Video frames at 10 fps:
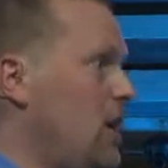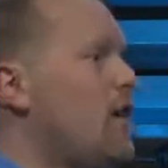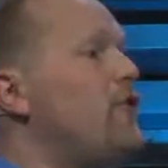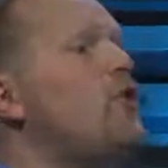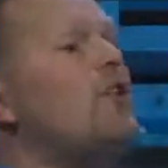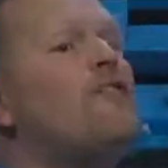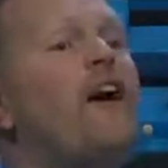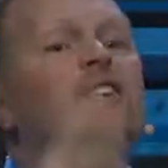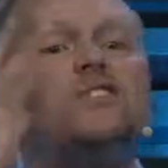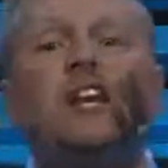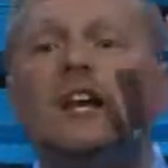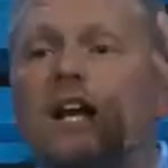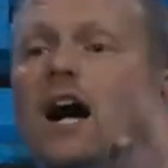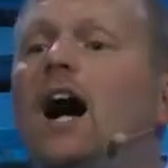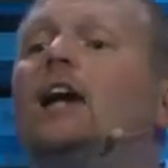If you invest in
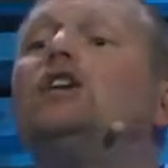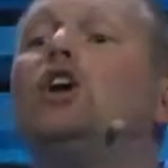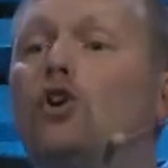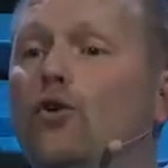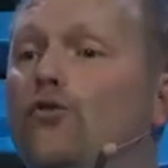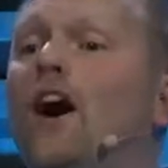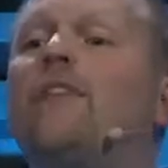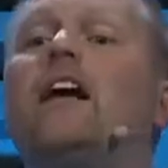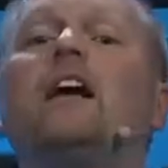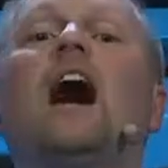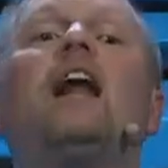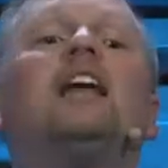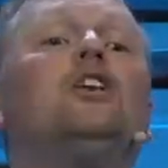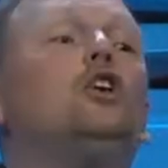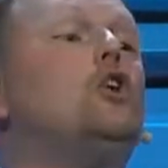God, you'll find that God
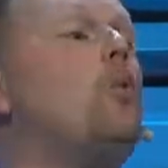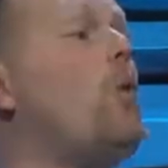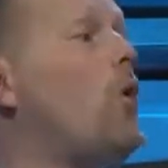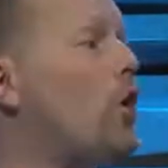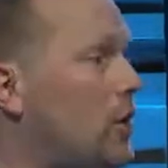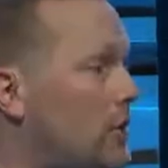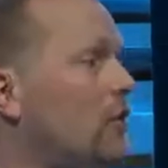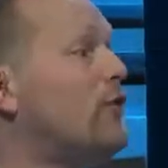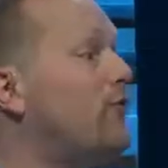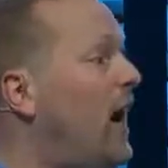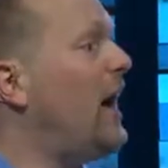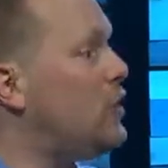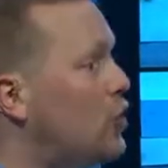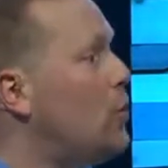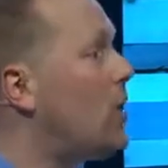in you will work, the
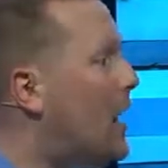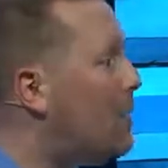divine you will come